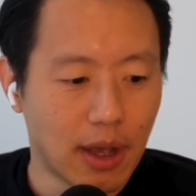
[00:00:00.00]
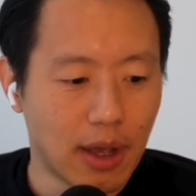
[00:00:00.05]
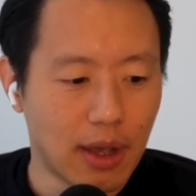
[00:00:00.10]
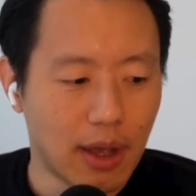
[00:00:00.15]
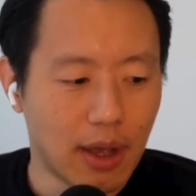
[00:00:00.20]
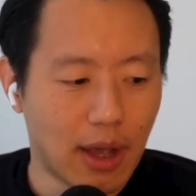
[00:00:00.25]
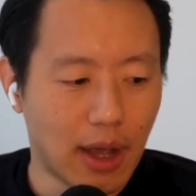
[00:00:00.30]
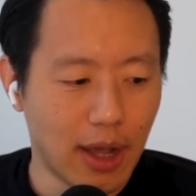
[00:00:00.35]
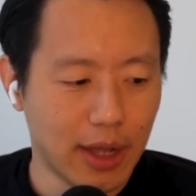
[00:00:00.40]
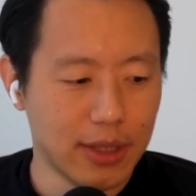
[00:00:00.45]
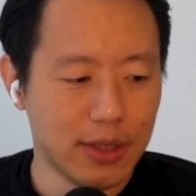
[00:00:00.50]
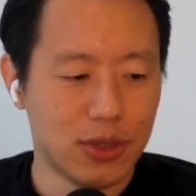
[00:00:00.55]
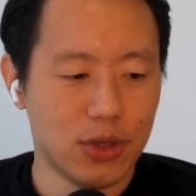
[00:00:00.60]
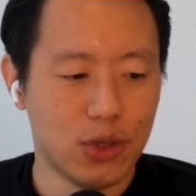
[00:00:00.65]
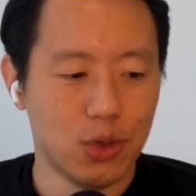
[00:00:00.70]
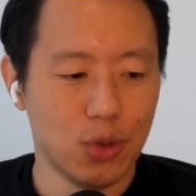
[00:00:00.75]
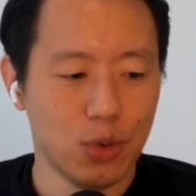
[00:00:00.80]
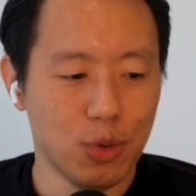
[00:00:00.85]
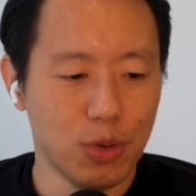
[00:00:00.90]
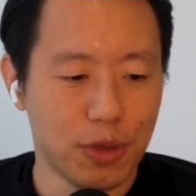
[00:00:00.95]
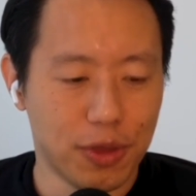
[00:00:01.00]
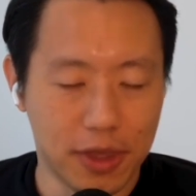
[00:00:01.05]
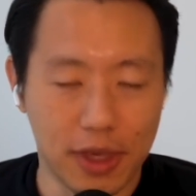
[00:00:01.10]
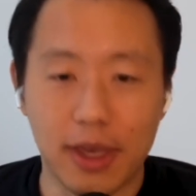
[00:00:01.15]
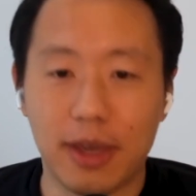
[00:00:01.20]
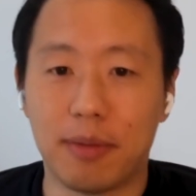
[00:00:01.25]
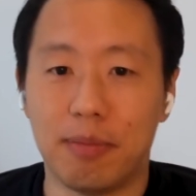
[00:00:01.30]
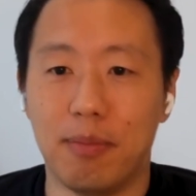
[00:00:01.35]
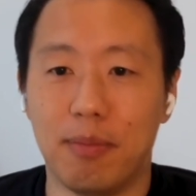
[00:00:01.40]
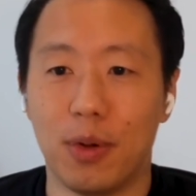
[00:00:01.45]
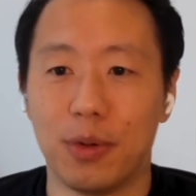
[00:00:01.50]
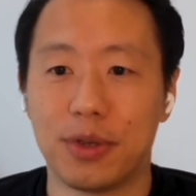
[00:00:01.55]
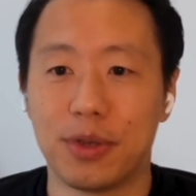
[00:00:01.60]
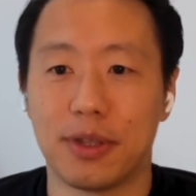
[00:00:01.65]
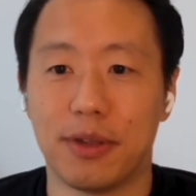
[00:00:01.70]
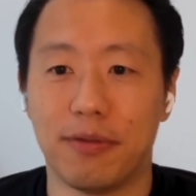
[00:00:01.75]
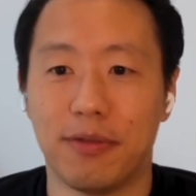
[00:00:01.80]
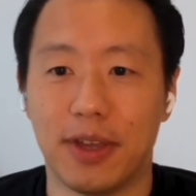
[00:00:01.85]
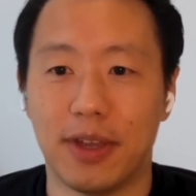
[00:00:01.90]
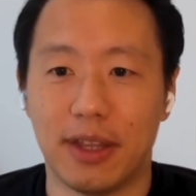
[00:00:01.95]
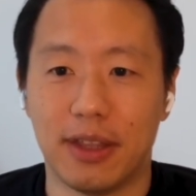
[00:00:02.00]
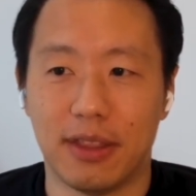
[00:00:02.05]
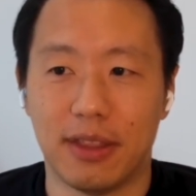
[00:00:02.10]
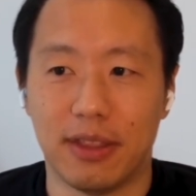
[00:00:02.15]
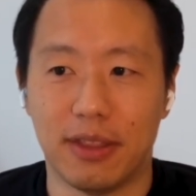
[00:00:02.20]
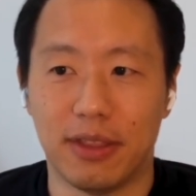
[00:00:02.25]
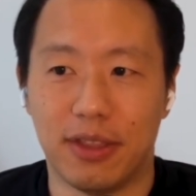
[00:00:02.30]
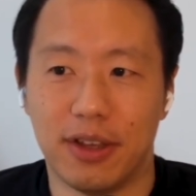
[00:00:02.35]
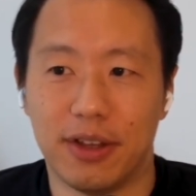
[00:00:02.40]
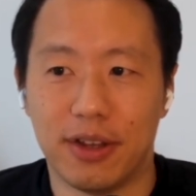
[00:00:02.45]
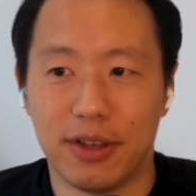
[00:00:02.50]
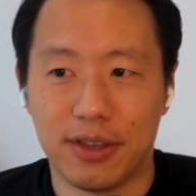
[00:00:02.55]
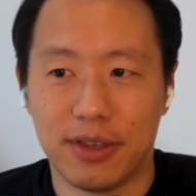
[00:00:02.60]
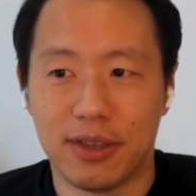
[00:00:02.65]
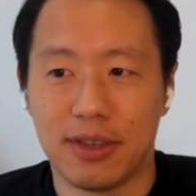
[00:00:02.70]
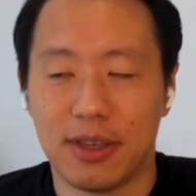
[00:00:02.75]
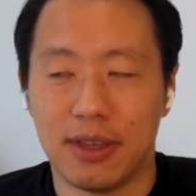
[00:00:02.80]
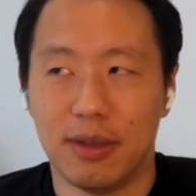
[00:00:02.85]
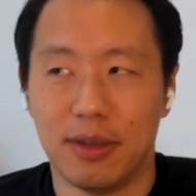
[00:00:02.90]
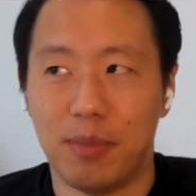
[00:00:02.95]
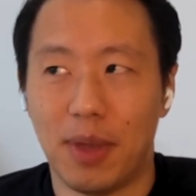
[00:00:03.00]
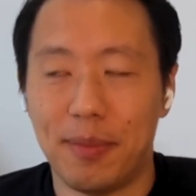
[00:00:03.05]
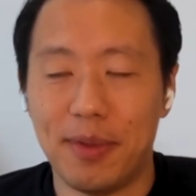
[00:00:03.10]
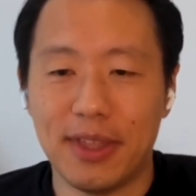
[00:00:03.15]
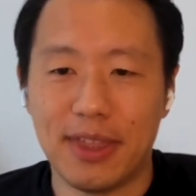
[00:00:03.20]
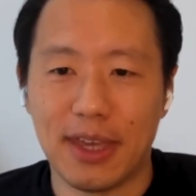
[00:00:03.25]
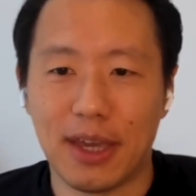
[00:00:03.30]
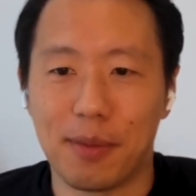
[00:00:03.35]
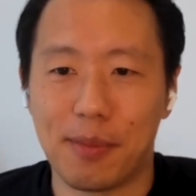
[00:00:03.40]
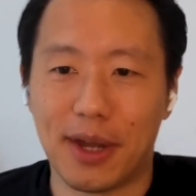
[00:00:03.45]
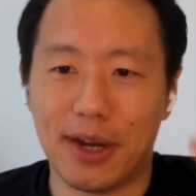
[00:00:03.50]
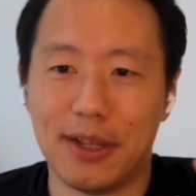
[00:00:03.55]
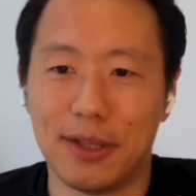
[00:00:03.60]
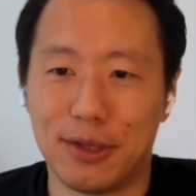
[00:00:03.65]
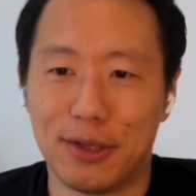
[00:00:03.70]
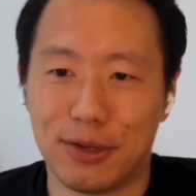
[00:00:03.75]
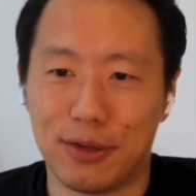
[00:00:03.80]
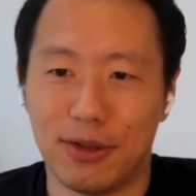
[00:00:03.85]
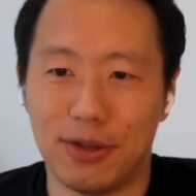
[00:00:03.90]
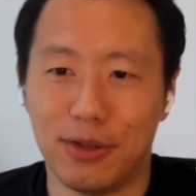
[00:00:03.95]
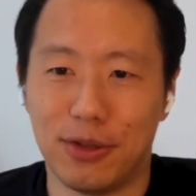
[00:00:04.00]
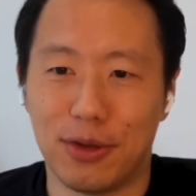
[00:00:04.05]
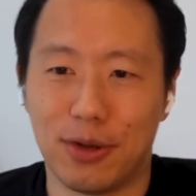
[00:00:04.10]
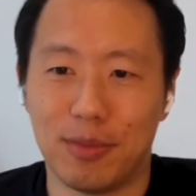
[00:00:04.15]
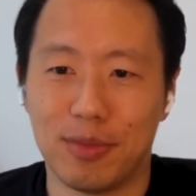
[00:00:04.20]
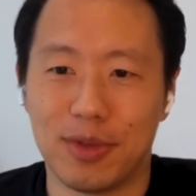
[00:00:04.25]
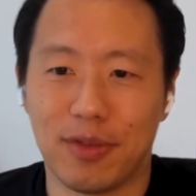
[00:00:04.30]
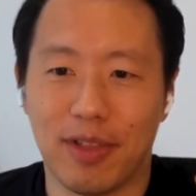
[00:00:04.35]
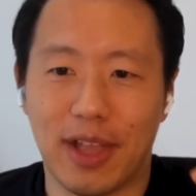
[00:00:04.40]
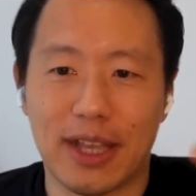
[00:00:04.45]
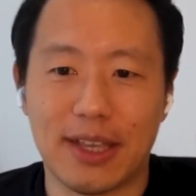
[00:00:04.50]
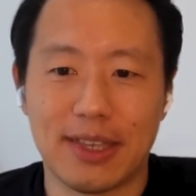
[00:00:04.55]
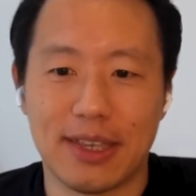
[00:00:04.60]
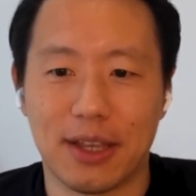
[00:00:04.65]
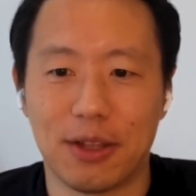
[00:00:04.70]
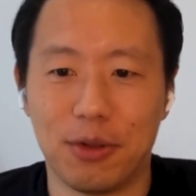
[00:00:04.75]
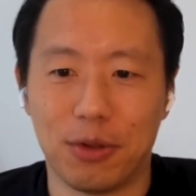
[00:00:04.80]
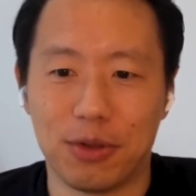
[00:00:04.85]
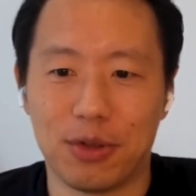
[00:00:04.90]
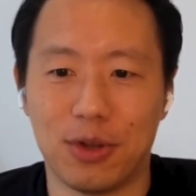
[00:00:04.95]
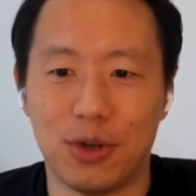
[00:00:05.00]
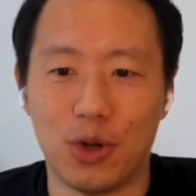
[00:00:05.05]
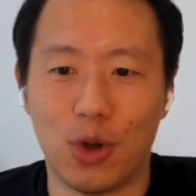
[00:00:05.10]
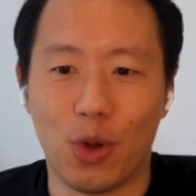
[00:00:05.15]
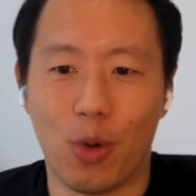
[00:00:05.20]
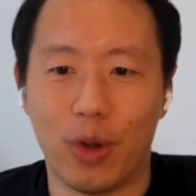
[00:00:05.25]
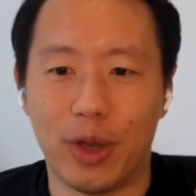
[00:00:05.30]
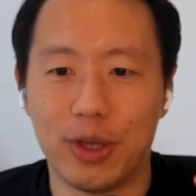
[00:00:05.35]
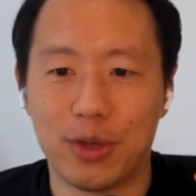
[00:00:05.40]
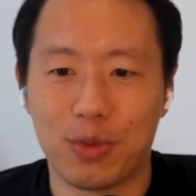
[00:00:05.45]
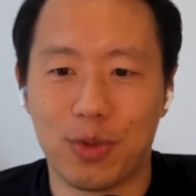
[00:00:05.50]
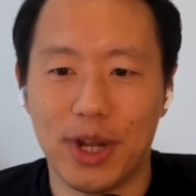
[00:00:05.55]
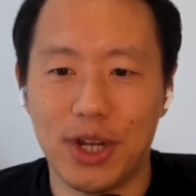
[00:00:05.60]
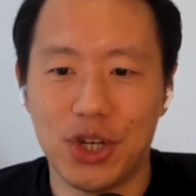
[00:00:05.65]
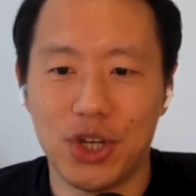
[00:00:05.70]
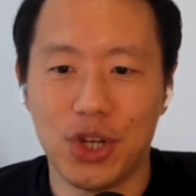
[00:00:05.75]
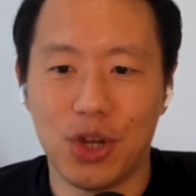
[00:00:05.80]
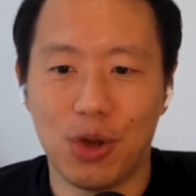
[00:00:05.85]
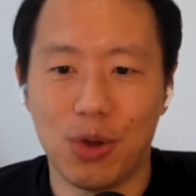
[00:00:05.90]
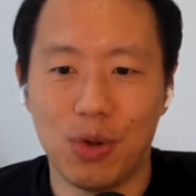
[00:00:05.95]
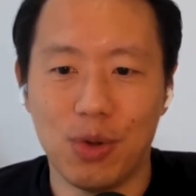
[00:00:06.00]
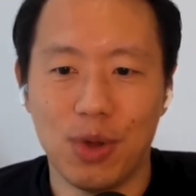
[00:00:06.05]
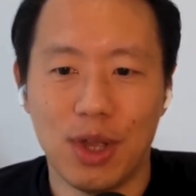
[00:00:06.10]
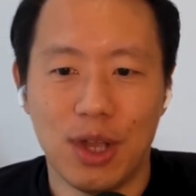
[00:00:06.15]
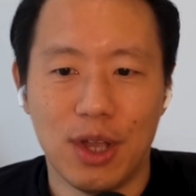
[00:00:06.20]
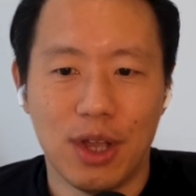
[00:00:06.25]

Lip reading: I do think most of it, there's maybe think about it in terms of like signal to noise ratio.